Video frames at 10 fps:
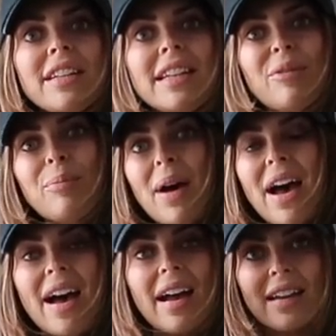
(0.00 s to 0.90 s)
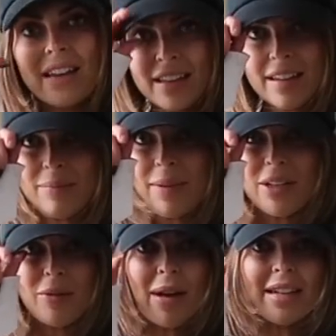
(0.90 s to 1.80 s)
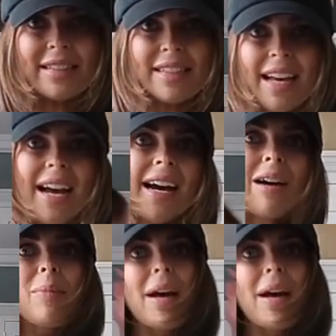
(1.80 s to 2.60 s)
little bag, my New Balance cap